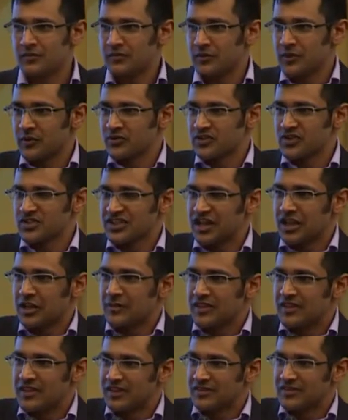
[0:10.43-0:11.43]
Bill was just telling
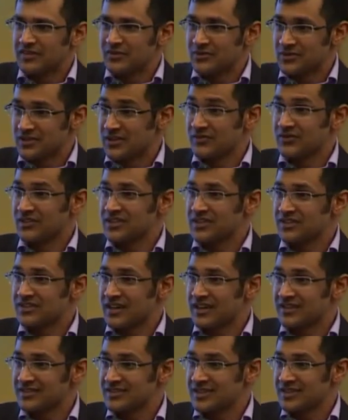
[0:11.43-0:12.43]
me that those
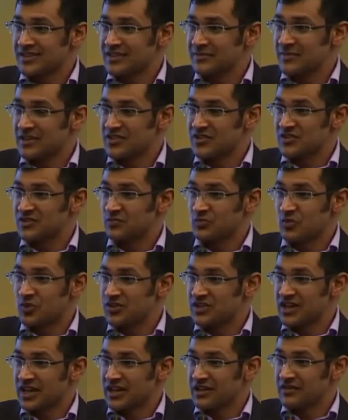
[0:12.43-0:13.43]
17,000 SMSs were
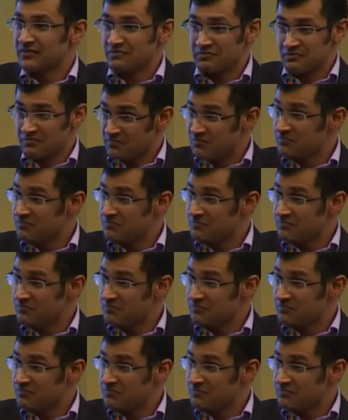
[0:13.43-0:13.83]
done